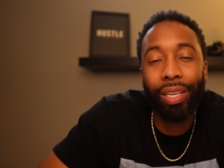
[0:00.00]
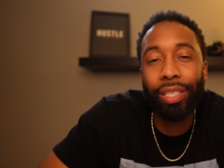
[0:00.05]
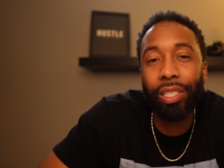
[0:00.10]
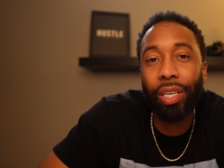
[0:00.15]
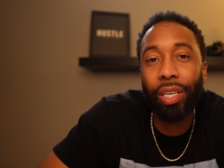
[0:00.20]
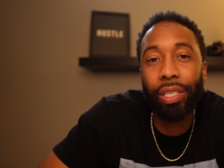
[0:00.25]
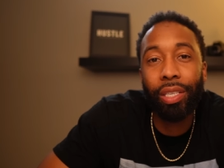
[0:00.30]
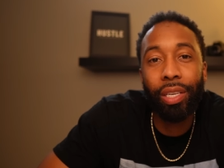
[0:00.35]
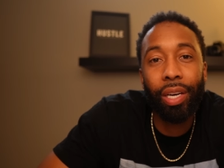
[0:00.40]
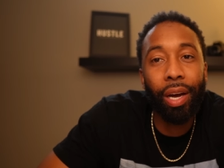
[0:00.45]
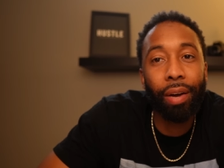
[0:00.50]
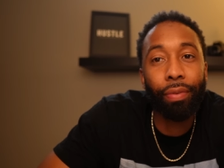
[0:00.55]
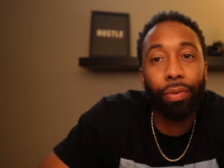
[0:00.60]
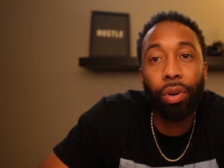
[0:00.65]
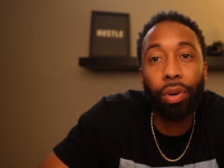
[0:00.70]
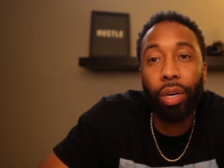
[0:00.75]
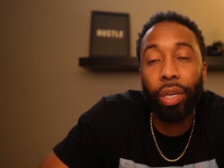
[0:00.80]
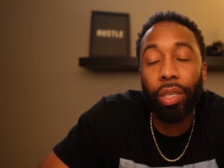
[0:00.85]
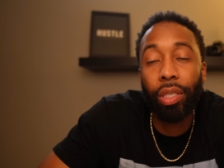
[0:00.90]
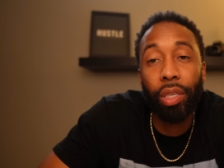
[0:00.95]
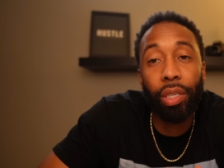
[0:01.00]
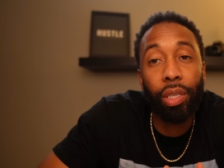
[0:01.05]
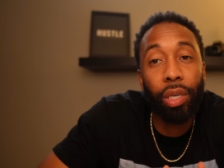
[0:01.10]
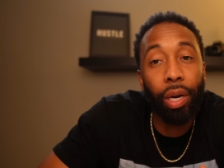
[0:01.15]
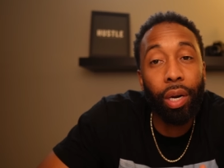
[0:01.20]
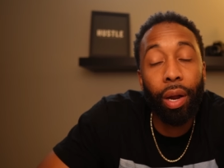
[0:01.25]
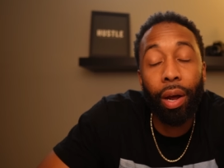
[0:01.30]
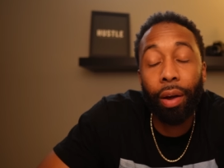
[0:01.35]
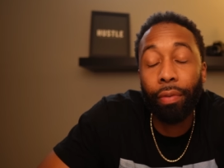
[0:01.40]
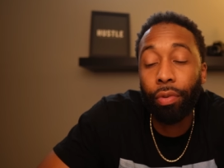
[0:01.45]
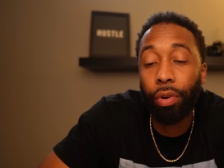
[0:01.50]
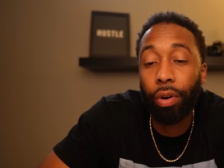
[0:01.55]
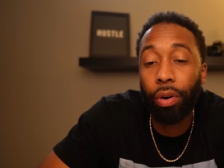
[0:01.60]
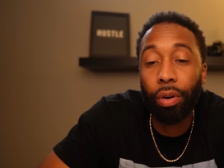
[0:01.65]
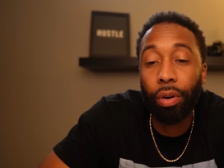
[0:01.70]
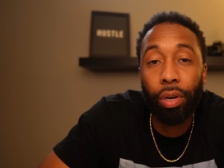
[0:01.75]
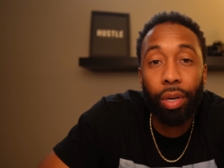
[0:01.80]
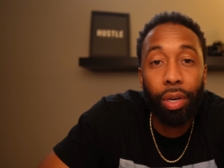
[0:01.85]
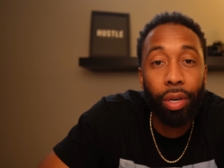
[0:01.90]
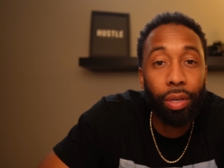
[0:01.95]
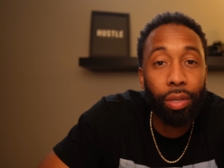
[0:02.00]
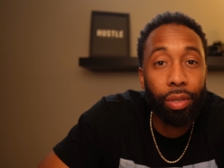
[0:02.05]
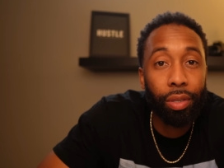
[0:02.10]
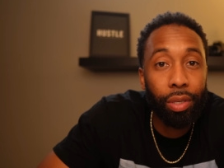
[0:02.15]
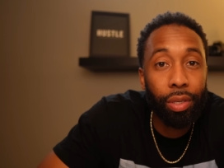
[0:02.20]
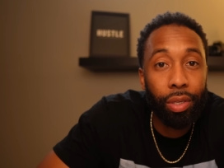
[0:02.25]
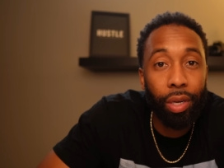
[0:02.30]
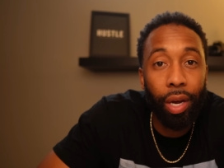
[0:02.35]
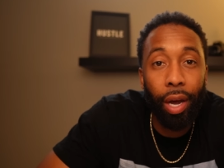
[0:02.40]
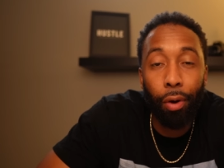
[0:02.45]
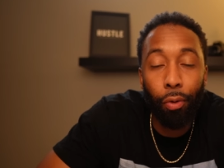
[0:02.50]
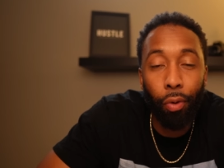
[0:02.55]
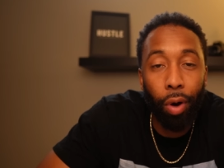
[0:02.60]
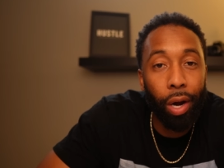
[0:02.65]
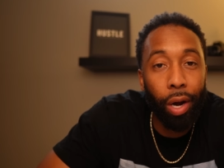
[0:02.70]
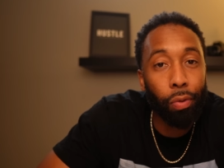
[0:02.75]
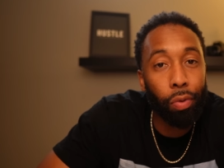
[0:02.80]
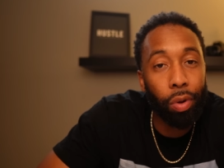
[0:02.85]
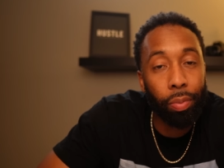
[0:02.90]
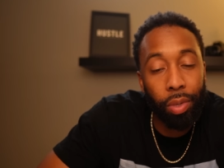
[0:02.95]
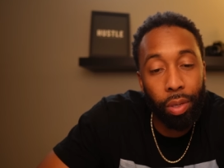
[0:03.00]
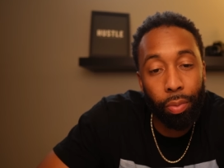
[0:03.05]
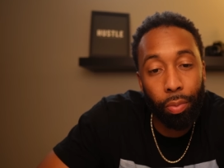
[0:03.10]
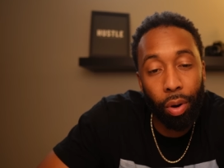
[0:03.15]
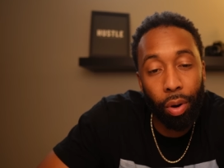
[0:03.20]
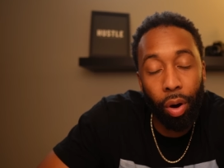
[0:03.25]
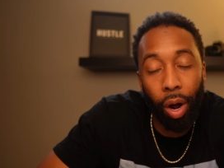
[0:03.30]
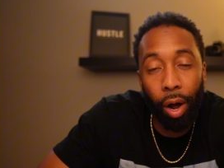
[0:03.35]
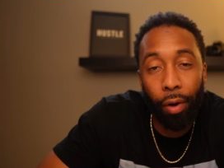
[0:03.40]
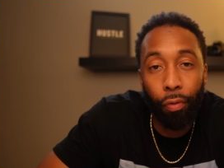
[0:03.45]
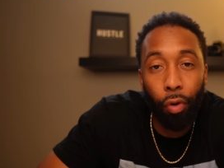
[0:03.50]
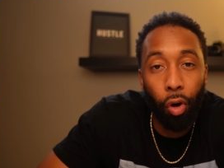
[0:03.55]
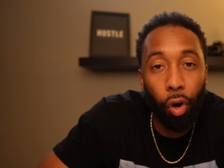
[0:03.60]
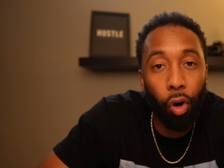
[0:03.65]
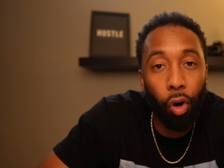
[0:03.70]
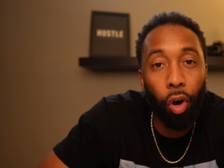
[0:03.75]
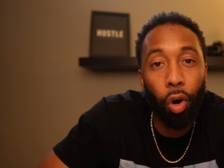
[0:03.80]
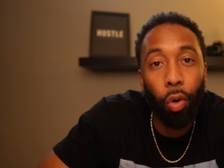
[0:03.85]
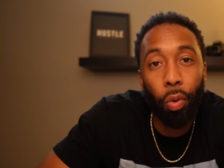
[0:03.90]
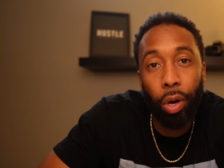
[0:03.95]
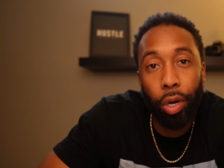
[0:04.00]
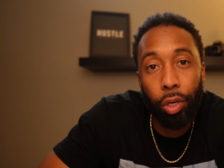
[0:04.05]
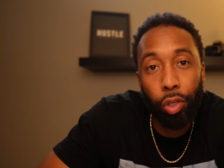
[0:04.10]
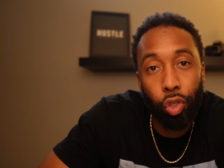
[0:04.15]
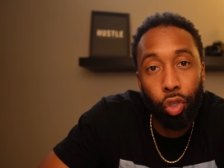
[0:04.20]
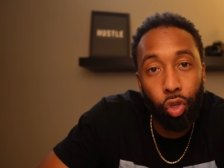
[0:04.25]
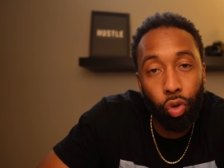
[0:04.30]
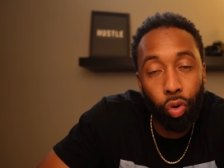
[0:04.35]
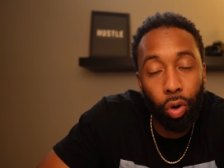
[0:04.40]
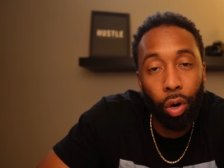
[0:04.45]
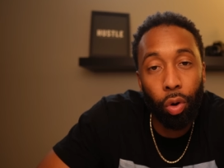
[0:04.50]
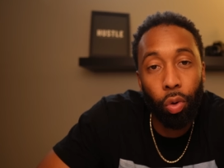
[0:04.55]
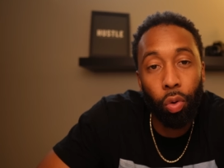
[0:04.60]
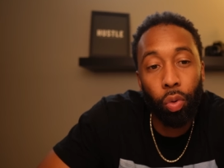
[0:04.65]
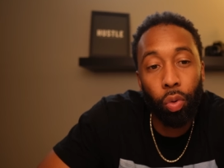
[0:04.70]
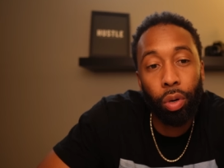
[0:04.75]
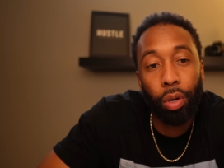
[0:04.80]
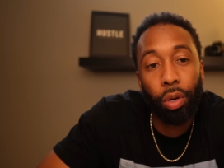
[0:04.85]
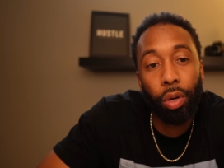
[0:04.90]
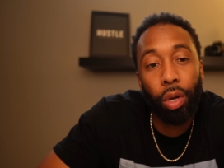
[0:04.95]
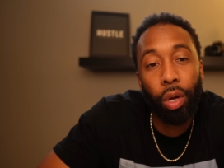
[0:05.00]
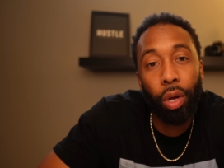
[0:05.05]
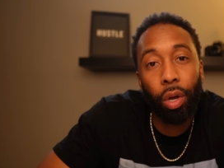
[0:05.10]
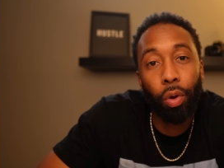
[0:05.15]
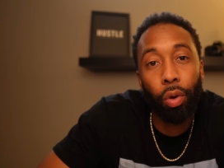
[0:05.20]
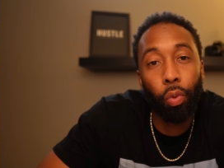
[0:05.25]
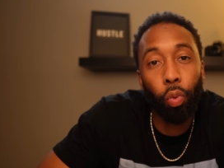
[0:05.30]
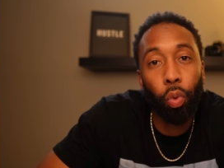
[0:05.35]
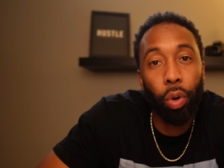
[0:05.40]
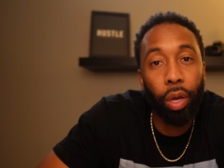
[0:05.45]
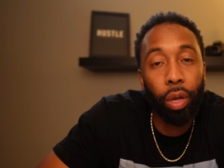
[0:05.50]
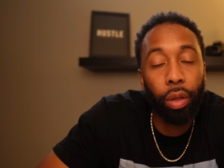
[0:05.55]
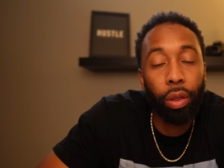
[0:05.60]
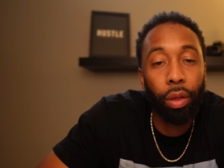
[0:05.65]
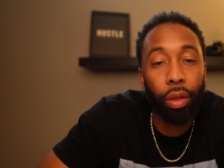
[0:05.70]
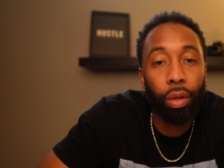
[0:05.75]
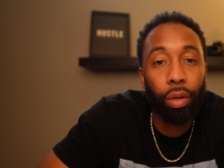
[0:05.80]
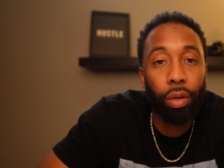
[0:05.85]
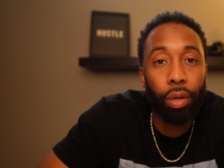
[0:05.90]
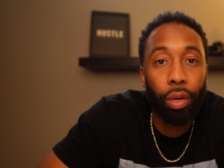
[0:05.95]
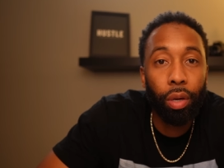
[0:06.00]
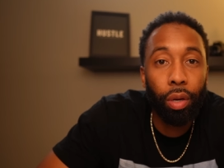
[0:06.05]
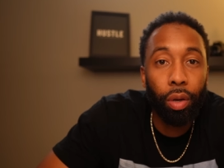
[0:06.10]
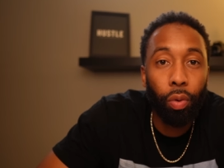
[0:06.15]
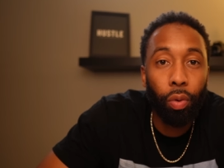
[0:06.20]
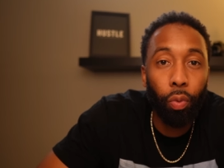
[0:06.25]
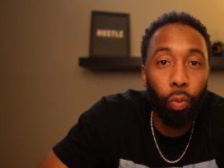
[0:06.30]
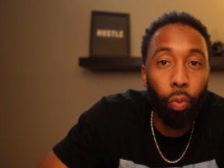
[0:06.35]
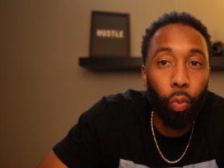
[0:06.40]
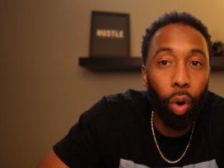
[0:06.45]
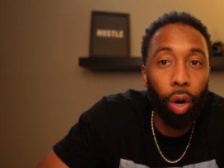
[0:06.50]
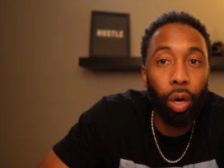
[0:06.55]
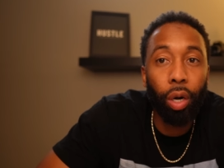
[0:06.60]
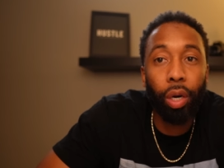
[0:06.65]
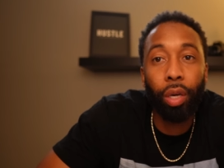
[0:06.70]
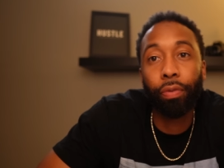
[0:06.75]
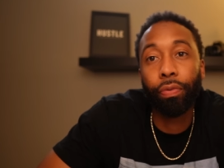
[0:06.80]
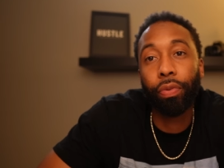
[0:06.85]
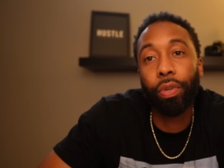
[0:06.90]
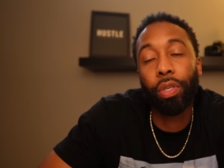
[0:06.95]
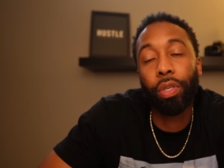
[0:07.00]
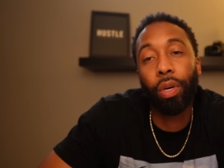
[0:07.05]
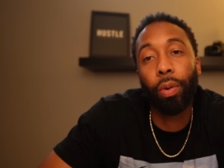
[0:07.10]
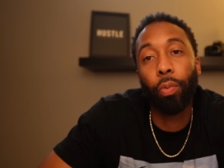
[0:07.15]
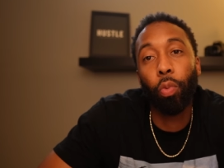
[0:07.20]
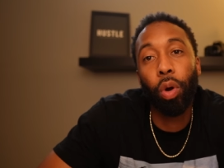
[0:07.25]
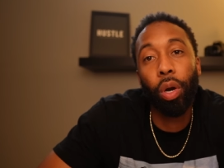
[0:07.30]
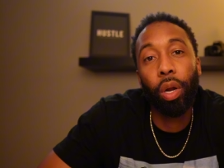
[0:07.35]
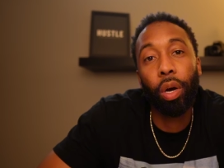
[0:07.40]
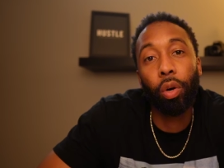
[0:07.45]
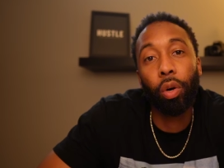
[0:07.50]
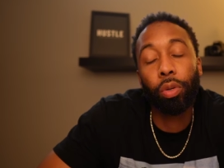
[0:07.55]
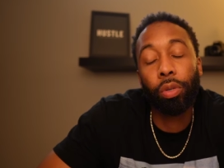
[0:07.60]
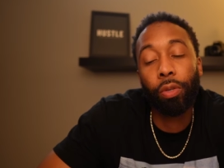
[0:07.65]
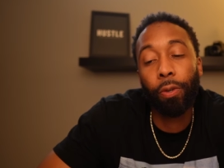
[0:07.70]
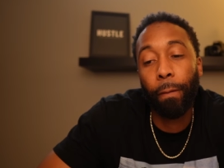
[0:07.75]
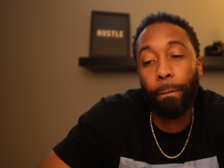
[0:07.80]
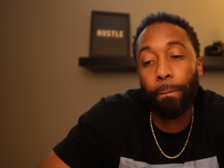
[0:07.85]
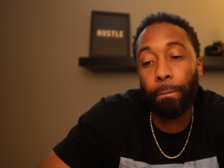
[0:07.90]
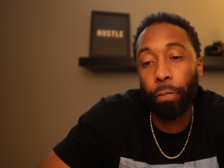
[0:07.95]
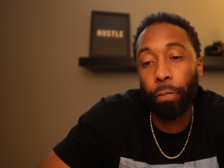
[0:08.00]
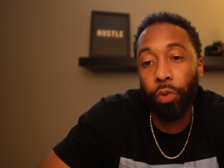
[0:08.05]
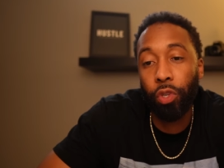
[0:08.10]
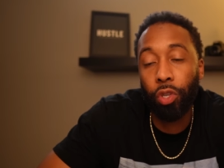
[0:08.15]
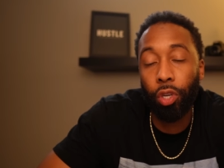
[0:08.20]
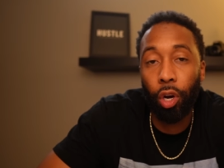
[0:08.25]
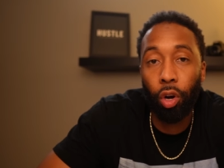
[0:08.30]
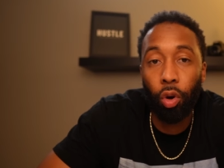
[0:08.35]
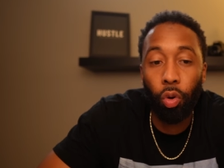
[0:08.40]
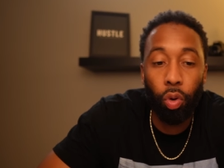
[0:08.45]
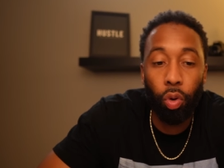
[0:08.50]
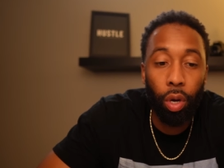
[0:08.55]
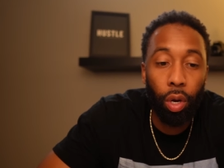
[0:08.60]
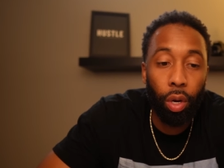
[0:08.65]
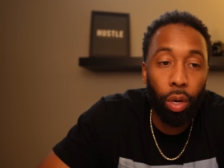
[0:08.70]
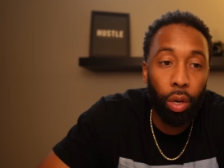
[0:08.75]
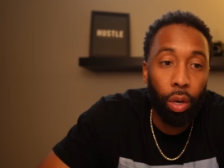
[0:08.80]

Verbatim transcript: It just never, it just never sat right with me, bro. I've always struggled with working for someone else. So